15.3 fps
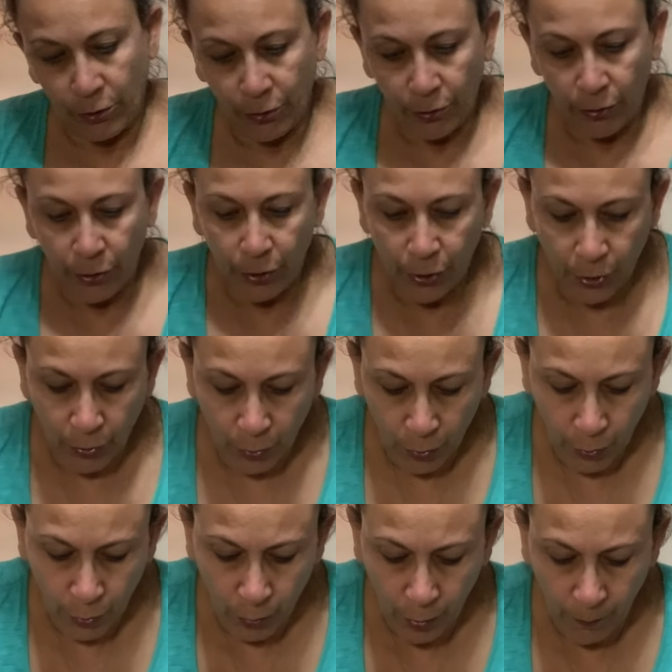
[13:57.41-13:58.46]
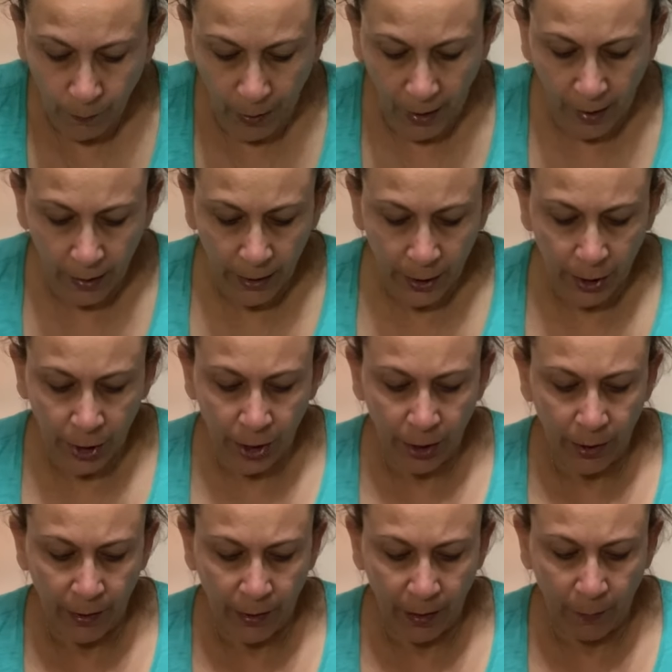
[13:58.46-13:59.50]
shoe polish
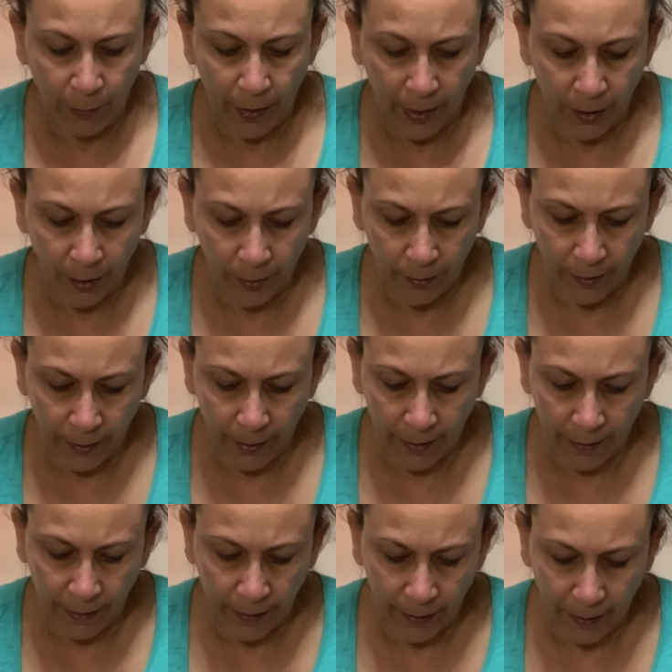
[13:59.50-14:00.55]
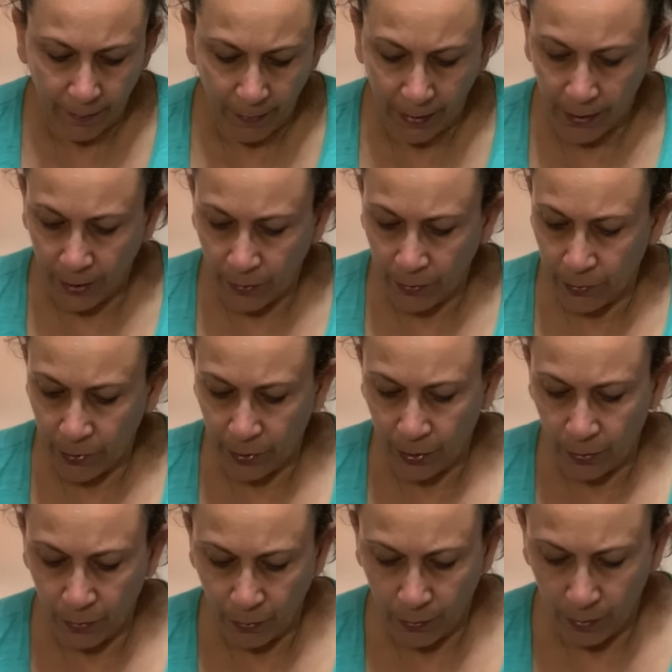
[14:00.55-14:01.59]
somewhere that I think I might use
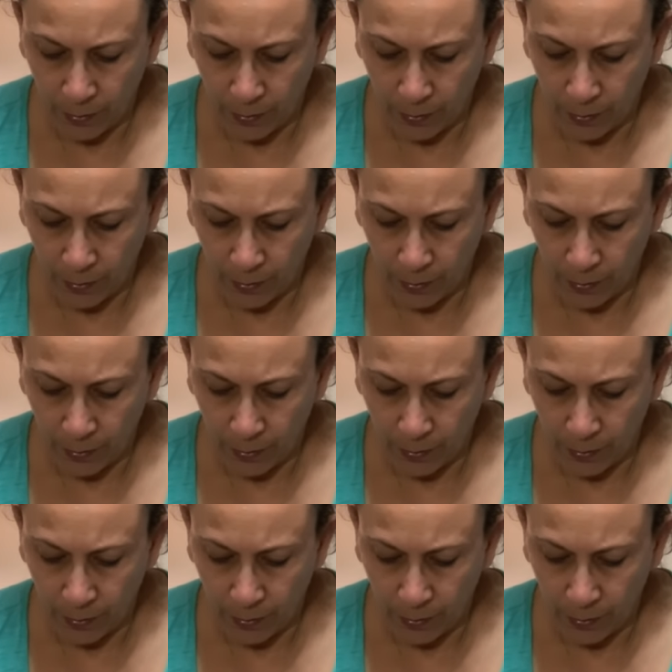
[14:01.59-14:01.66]
to